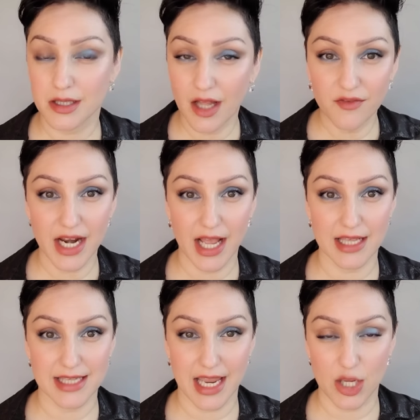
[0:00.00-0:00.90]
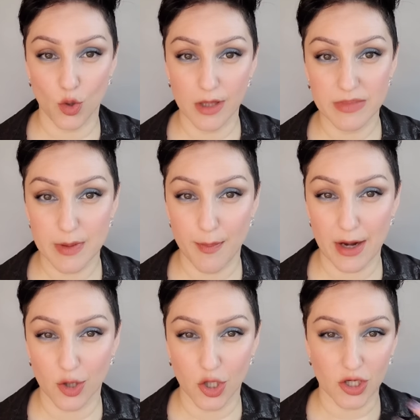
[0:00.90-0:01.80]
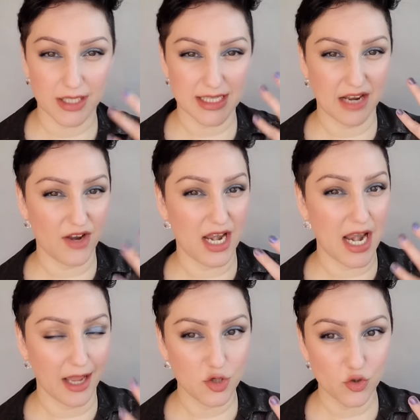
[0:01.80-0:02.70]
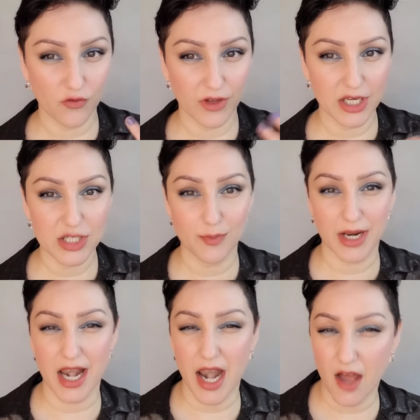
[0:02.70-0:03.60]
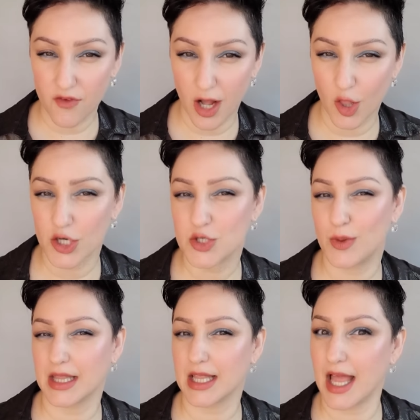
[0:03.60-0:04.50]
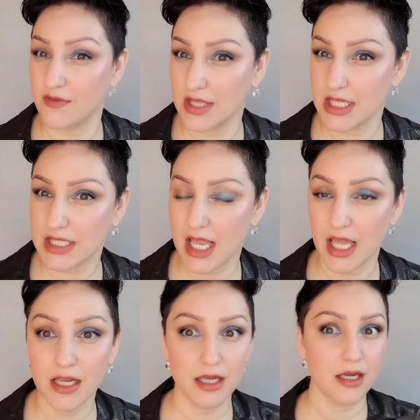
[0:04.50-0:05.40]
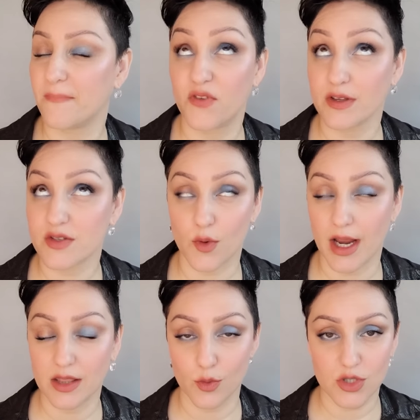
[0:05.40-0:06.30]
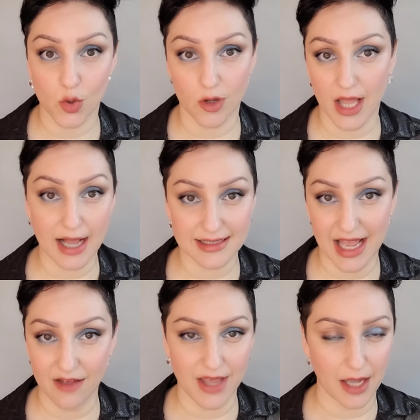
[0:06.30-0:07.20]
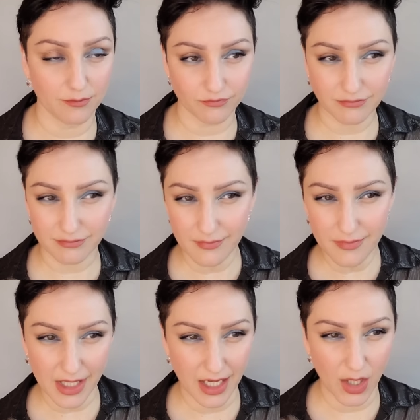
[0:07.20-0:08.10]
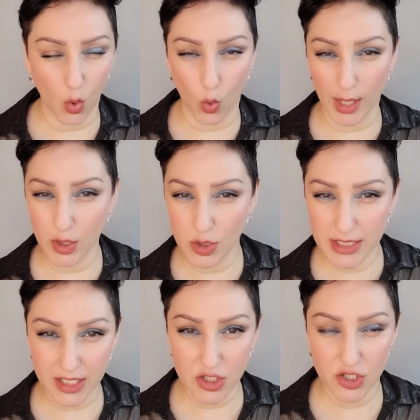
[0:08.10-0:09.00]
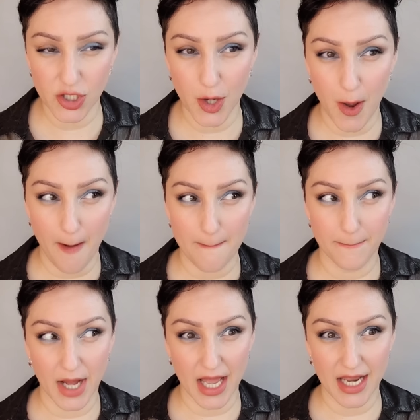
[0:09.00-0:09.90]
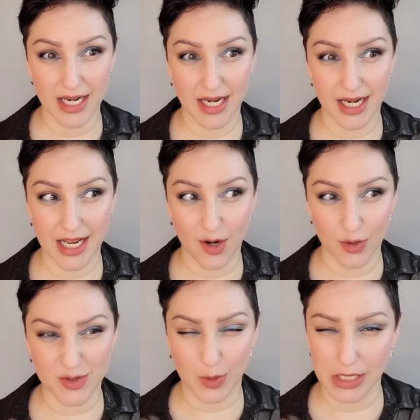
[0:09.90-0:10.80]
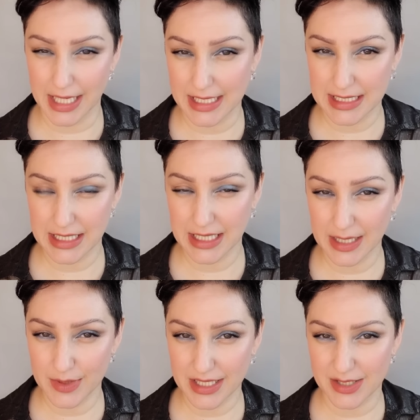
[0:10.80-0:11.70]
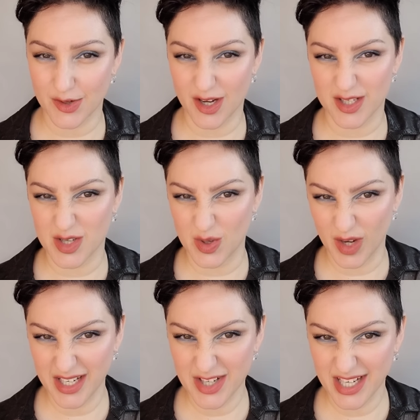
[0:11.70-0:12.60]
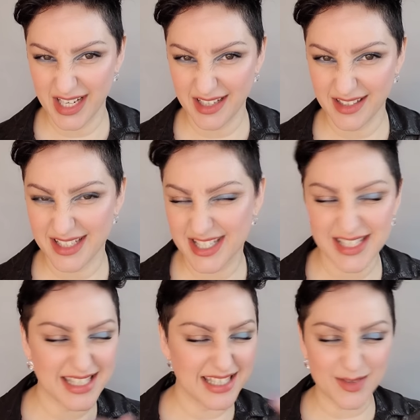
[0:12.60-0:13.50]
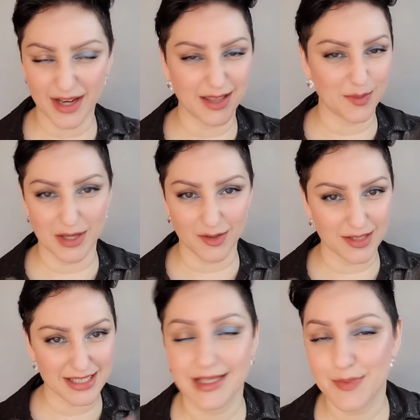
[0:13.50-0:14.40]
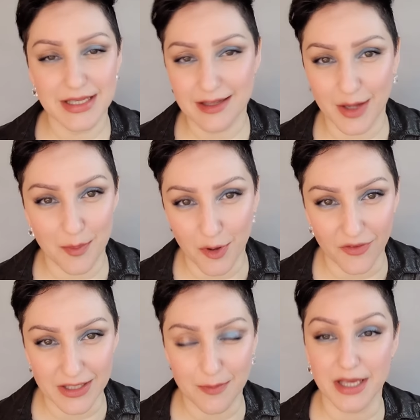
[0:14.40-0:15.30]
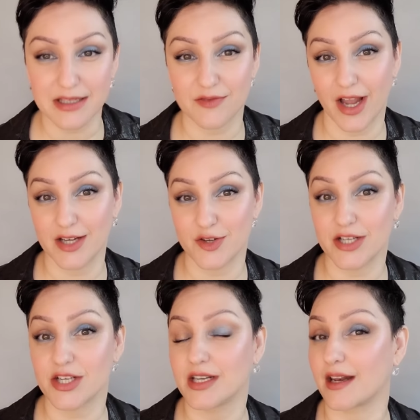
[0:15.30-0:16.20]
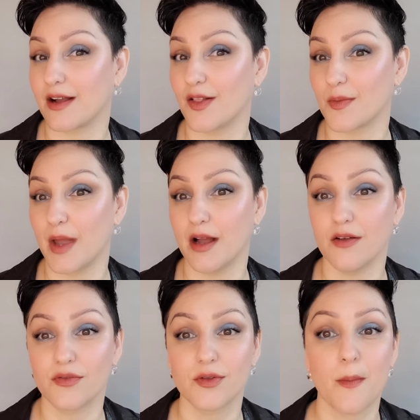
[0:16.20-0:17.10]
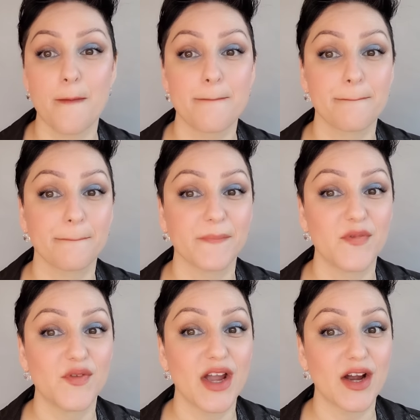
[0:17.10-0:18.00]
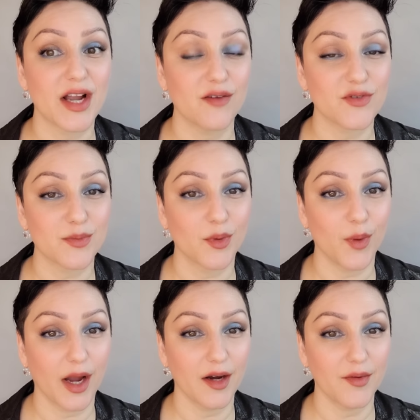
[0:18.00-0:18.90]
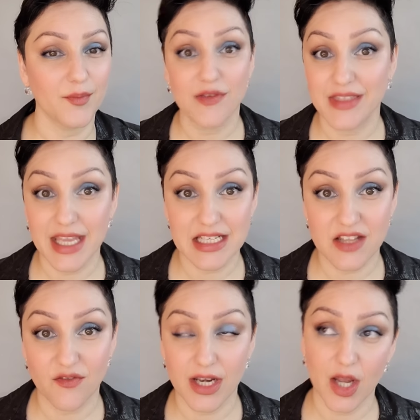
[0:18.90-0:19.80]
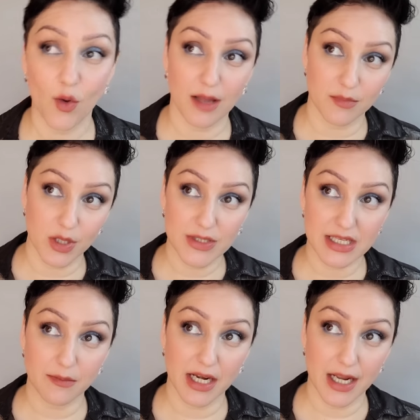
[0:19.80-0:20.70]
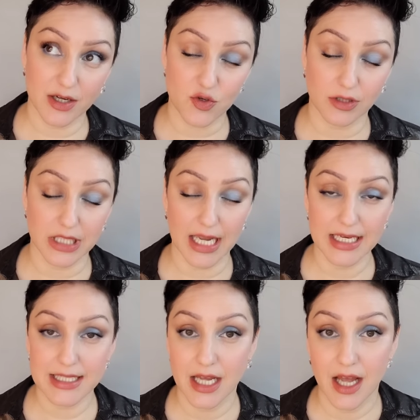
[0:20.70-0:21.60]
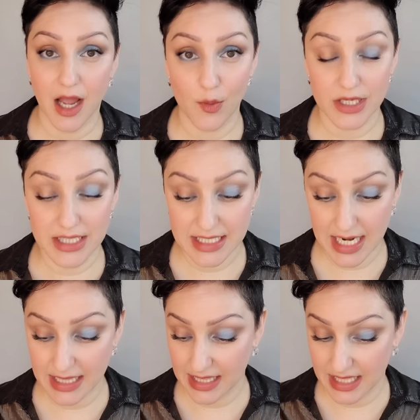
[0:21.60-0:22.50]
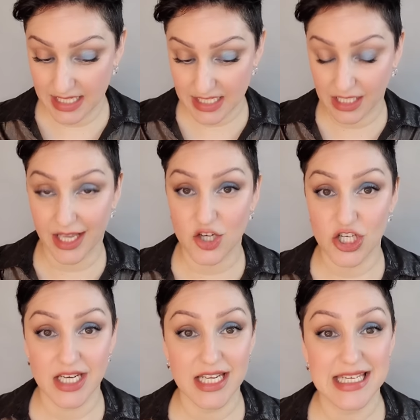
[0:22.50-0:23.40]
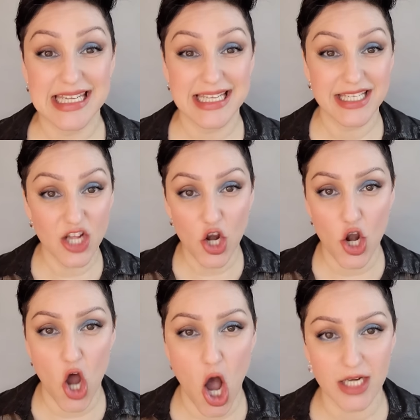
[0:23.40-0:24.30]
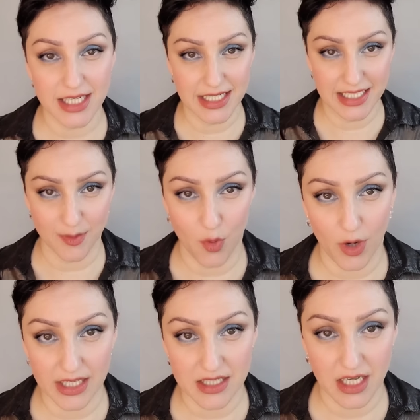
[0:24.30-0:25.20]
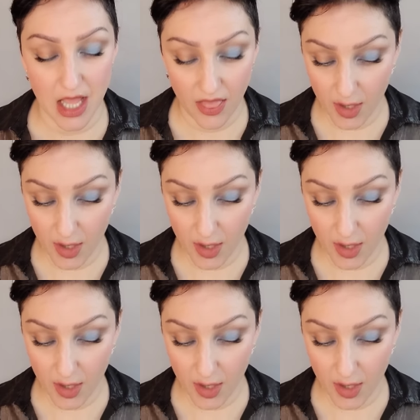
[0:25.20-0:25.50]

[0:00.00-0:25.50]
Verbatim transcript: Love that it has a Your Lips But Better look. It's kind of a natural finish, but enough color to enliven the skin. Feels great. The Rouge Allure Lacs have that kind of oil texture, but it also clings to the lips because they're not too hydrating. It just sits right in the middle. It's, it's basically a perfect mix of hydration and color payoff. very comfortable wear. We've hit the end of the video. I'm losing my natural light. I want to state that this collection did not disappoint.